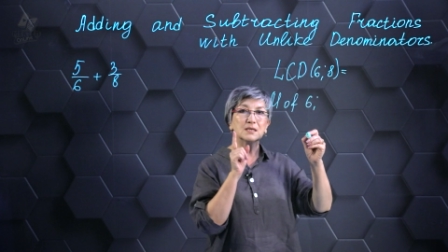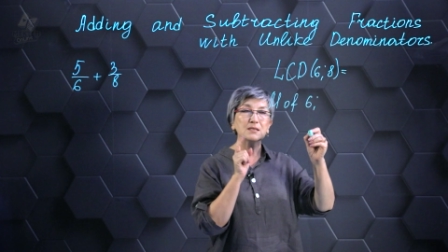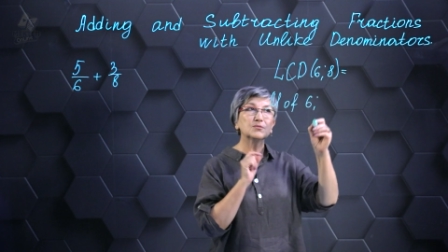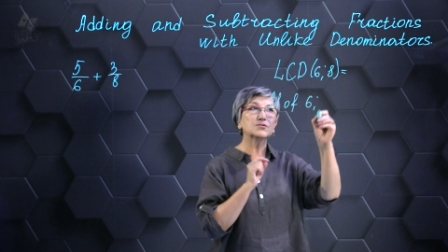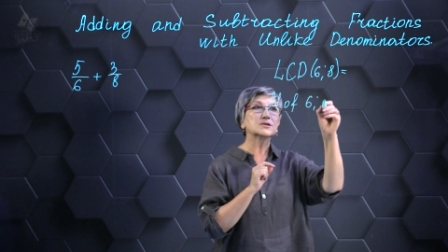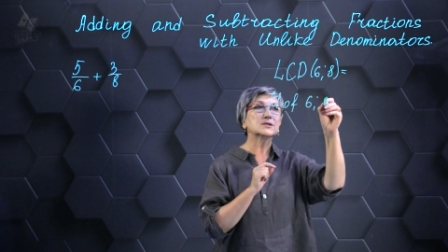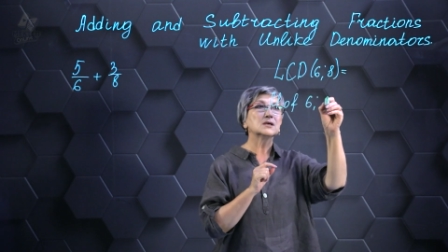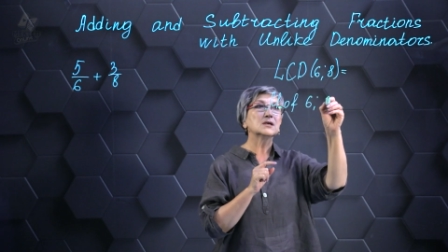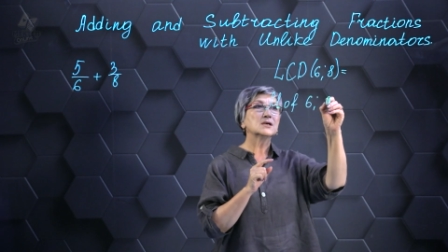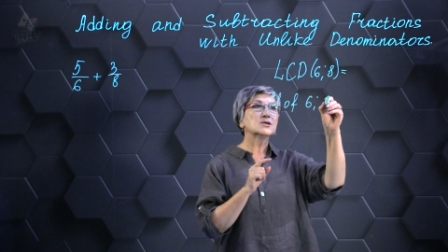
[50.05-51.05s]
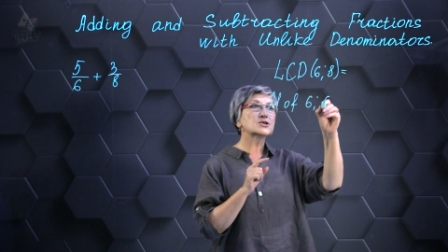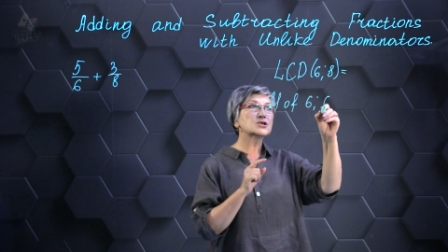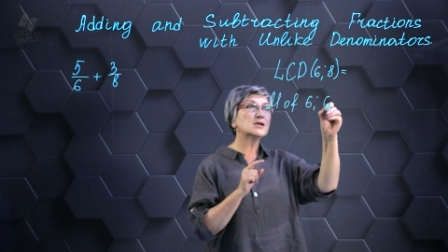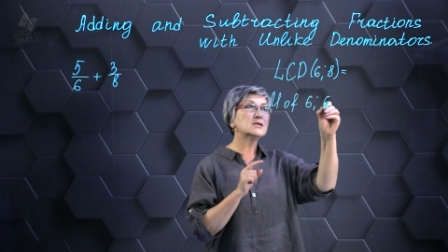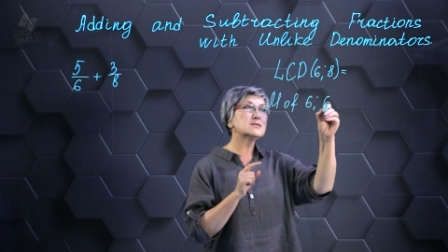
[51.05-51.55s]
and that will be a total
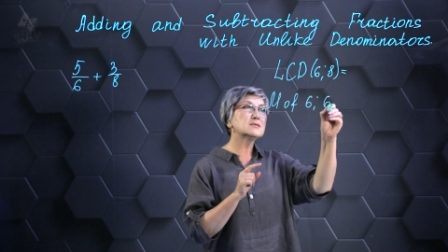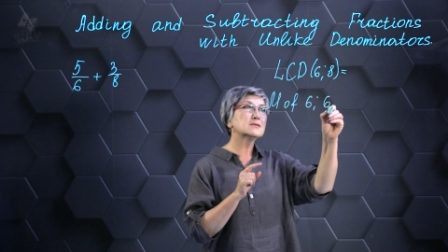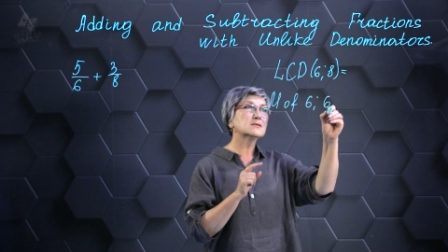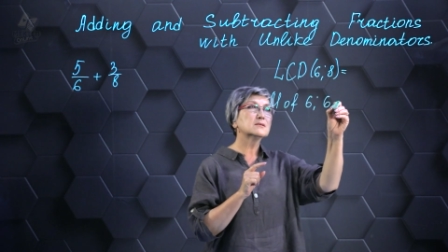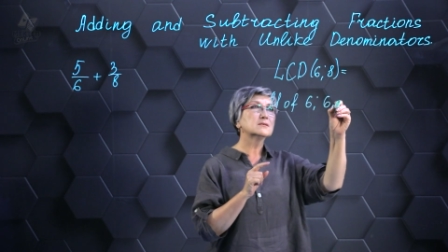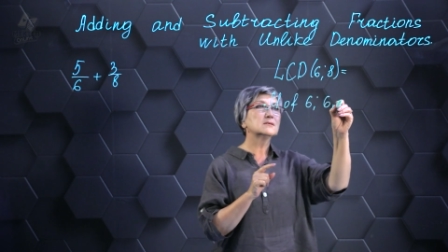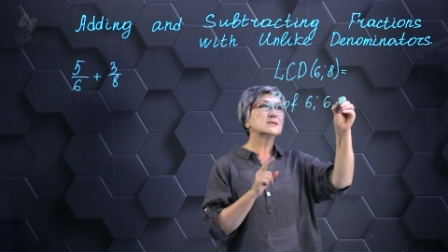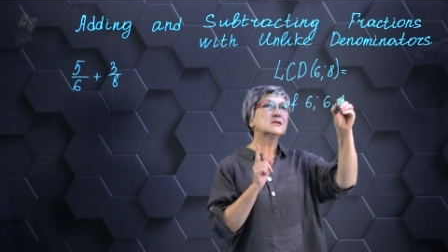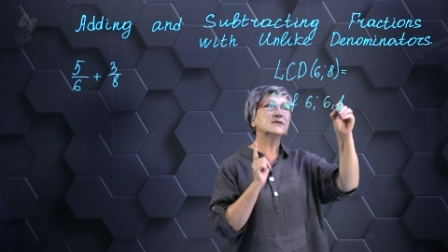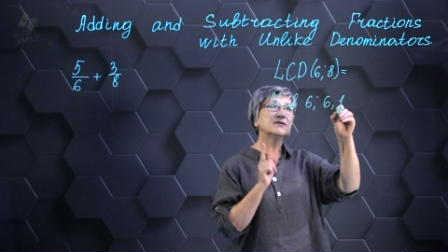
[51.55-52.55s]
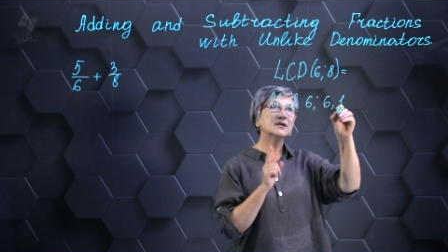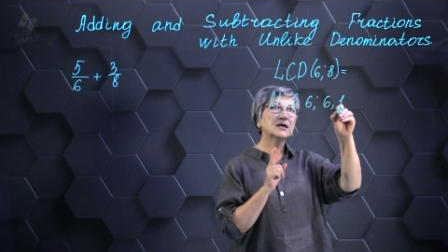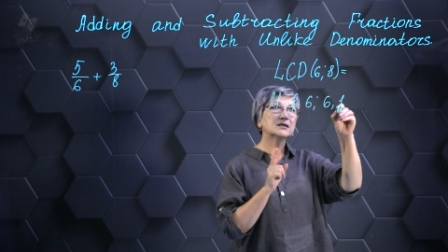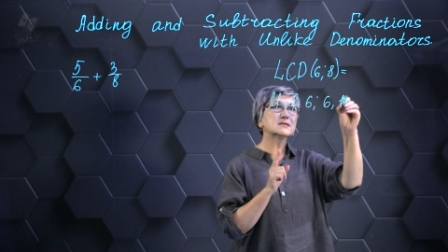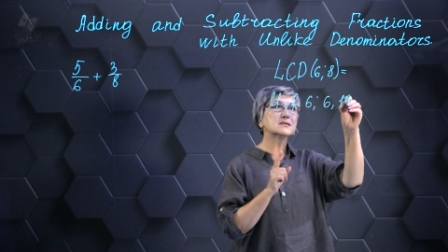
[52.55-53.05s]
of six items,
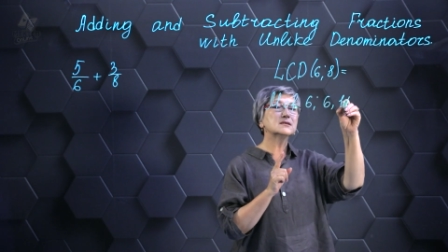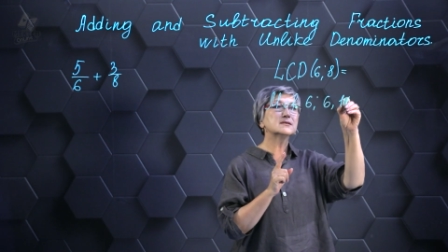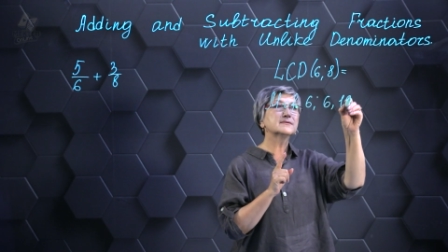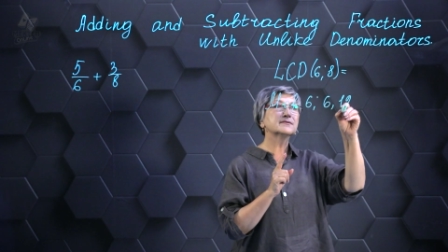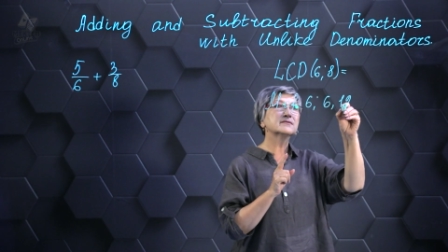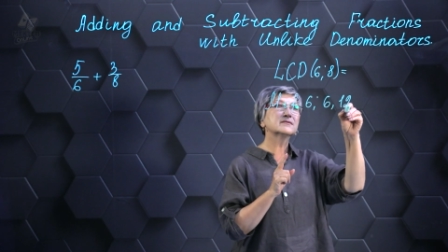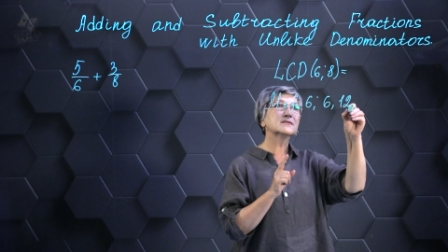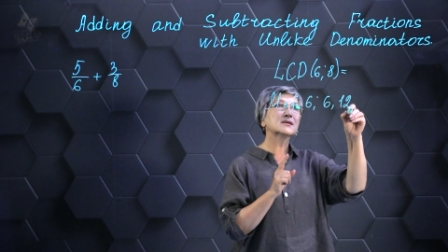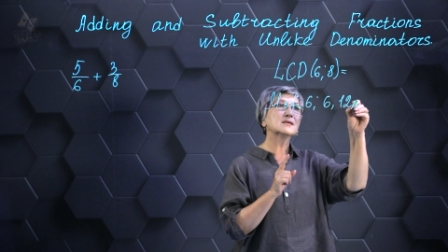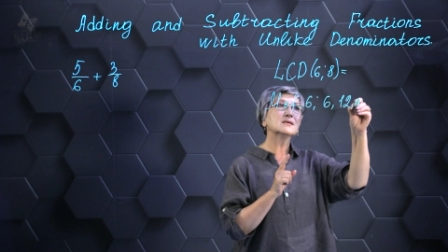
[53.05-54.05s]
starting with twelve,